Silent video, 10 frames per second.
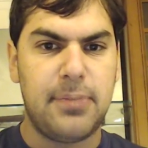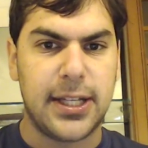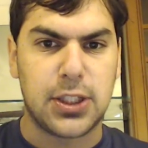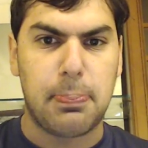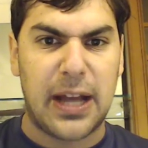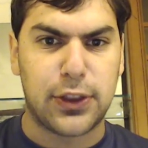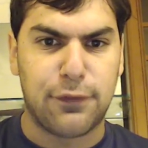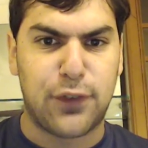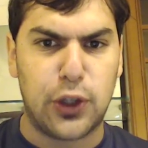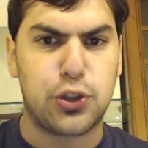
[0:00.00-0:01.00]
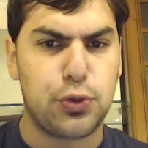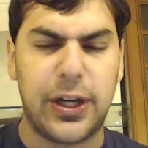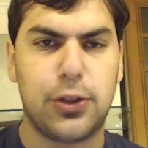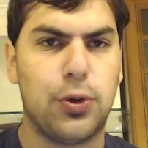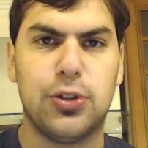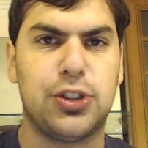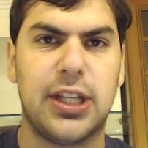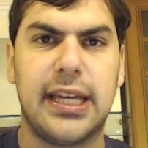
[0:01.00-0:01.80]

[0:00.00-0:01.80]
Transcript: It's about the first 3 quarters of the